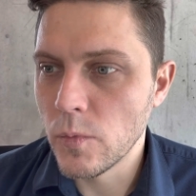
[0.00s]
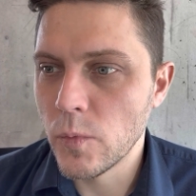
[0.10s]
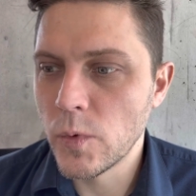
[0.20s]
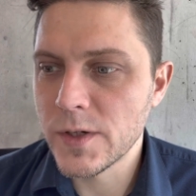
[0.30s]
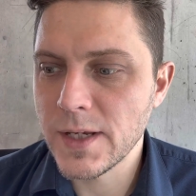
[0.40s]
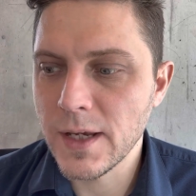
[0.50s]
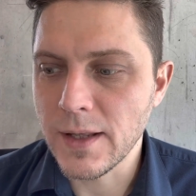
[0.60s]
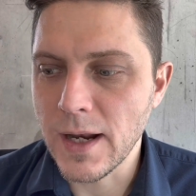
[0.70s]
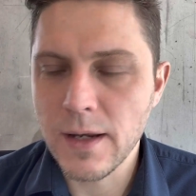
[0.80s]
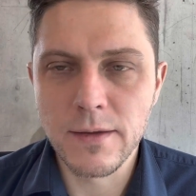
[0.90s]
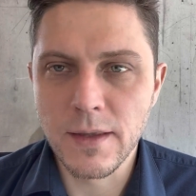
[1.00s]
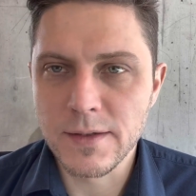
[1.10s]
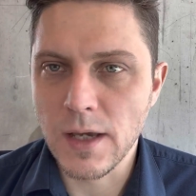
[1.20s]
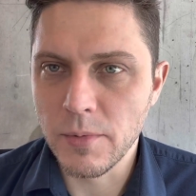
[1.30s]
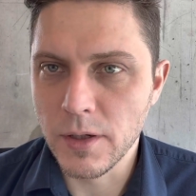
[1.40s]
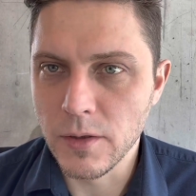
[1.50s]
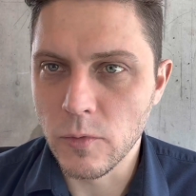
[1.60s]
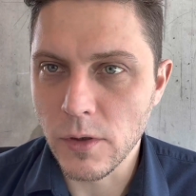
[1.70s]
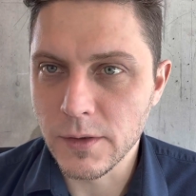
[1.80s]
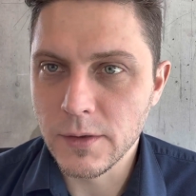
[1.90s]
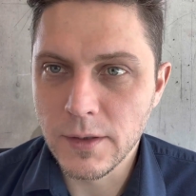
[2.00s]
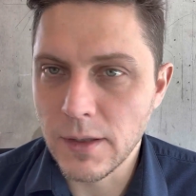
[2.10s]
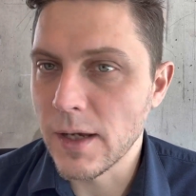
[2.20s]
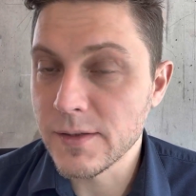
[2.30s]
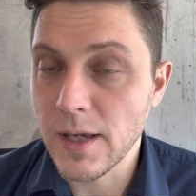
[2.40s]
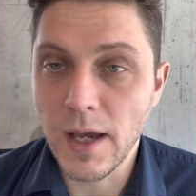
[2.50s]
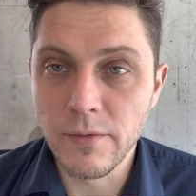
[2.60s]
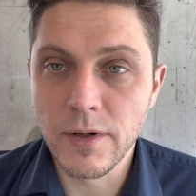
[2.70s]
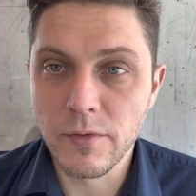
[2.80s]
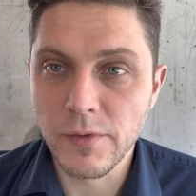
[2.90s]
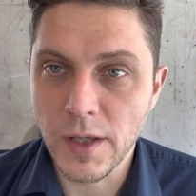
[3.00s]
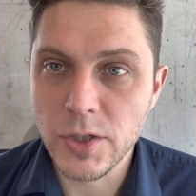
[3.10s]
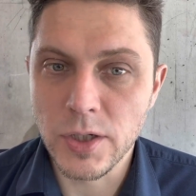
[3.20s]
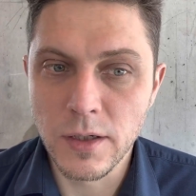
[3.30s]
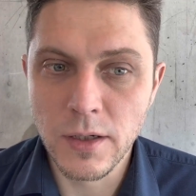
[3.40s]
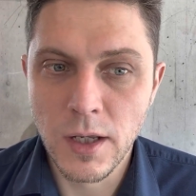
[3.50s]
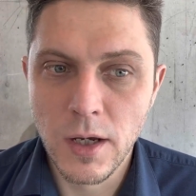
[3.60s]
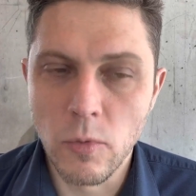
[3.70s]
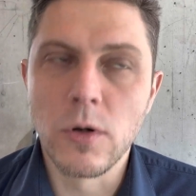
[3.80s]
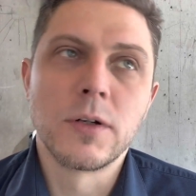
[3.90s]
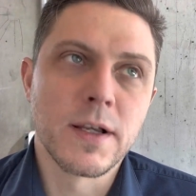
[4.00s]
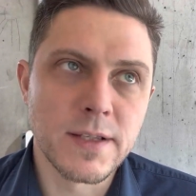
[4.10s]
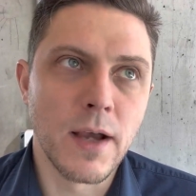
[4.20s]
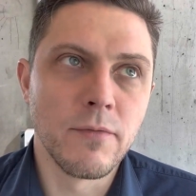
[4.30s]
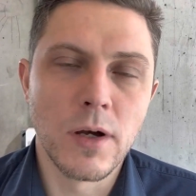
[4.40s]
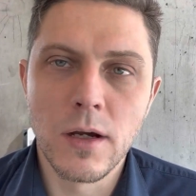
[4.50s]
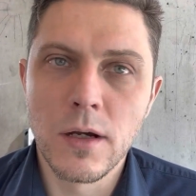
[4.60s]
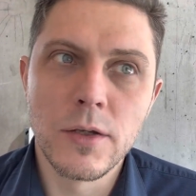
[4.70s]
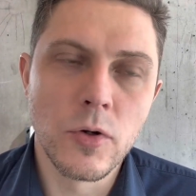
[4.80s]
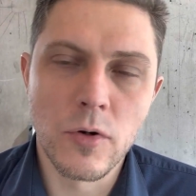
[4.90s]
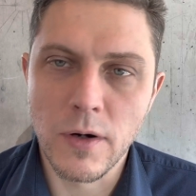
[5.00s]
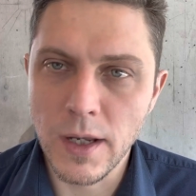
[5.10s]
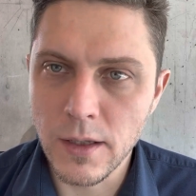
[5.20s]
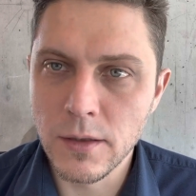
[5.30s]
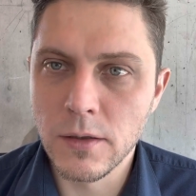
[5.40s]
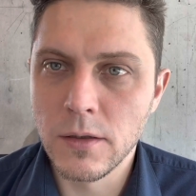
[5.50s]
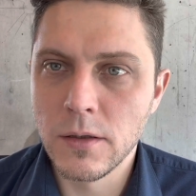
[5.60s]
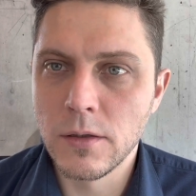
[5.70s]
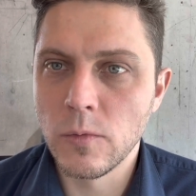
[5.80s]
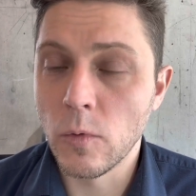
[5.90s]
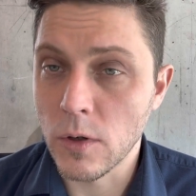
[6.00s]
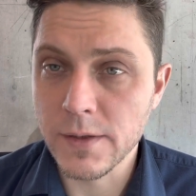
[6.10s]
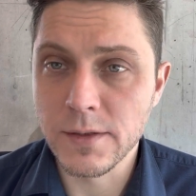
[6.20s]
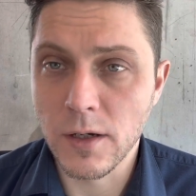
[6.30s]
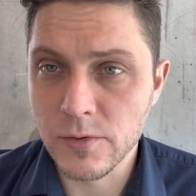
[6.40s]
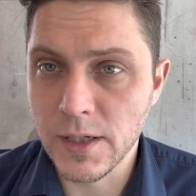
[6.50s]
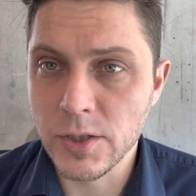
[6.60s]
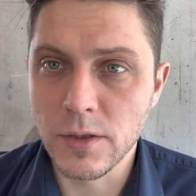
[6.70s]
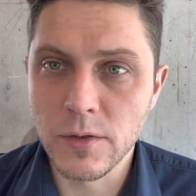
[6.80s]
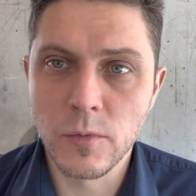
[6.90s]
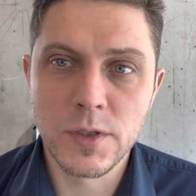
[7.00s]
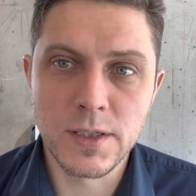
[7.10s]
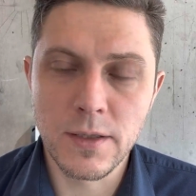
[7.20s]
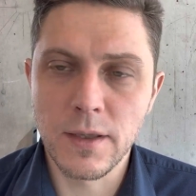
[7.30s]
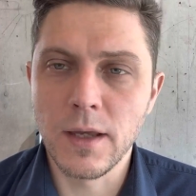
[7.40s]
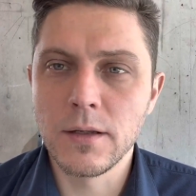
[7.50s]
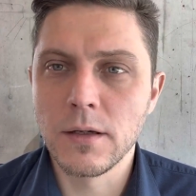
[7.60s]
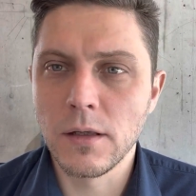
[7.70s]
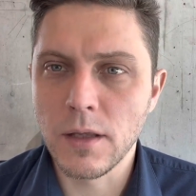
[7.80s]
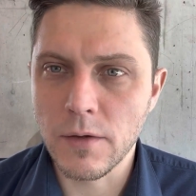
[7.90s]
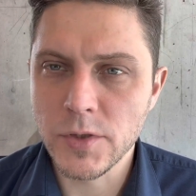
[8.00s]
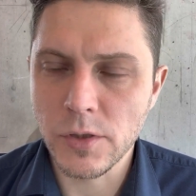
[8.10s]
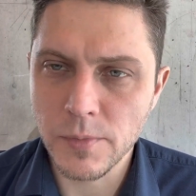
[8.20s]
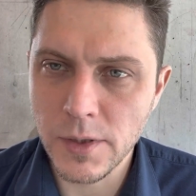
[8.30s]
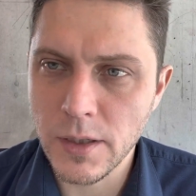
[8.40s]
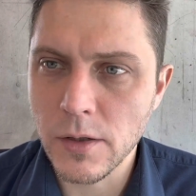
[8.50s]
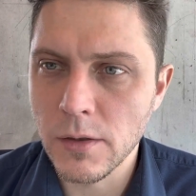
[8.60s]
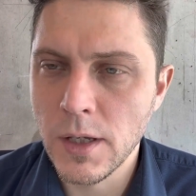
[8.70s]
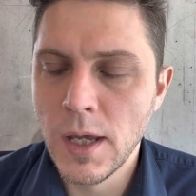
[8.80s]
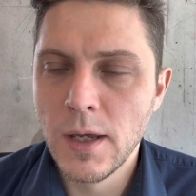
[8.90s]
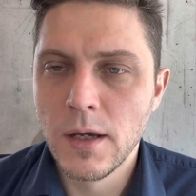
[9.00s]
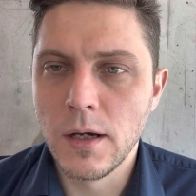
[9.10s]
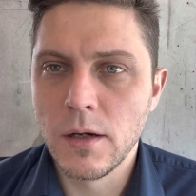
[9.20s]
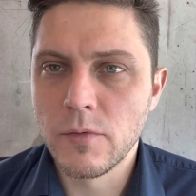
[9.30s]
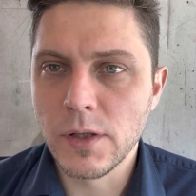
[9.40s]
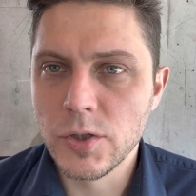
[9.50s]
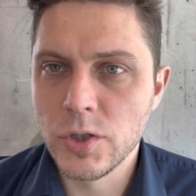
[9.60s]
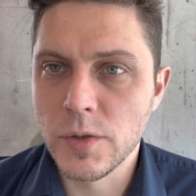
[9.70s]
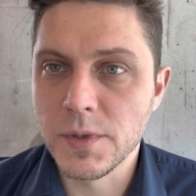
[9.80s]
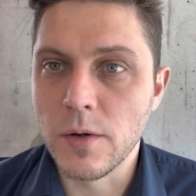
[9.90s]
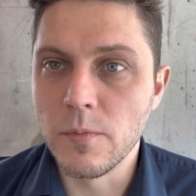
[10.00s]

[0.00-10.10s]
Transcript: We're seeing that anything that's happening in the world does have a reflection, or does have Ukraine war as a causation. We see that a lot of geopolitical relationships are